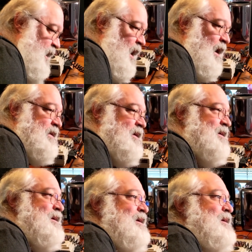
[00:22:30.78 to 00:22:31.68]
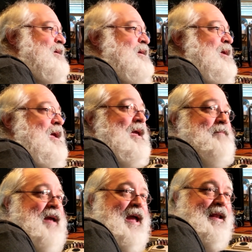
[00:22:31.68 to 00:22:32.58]
God.
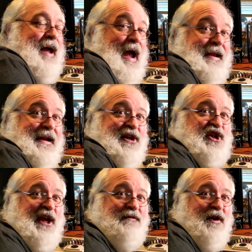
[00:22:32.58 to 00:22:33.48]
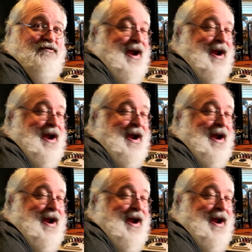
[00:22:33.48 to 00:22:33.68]
He-Man, I need a She-Ra